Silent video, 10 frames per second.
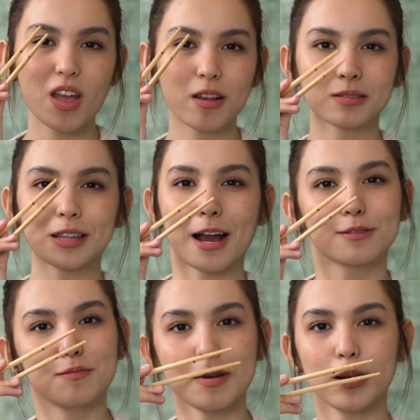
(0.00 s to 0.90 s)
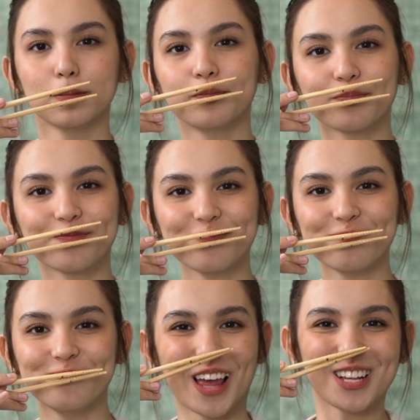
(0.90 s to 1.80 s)
and tag me.
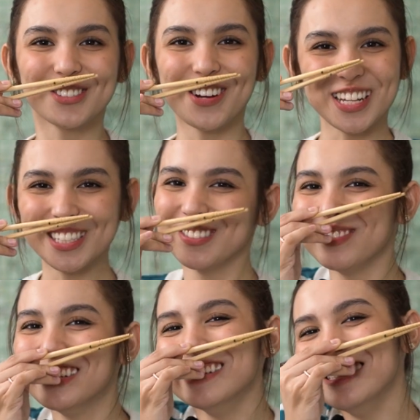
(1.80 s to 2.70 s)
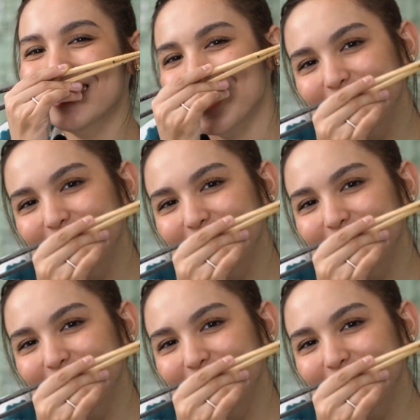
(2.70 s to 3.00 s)
Next recipe!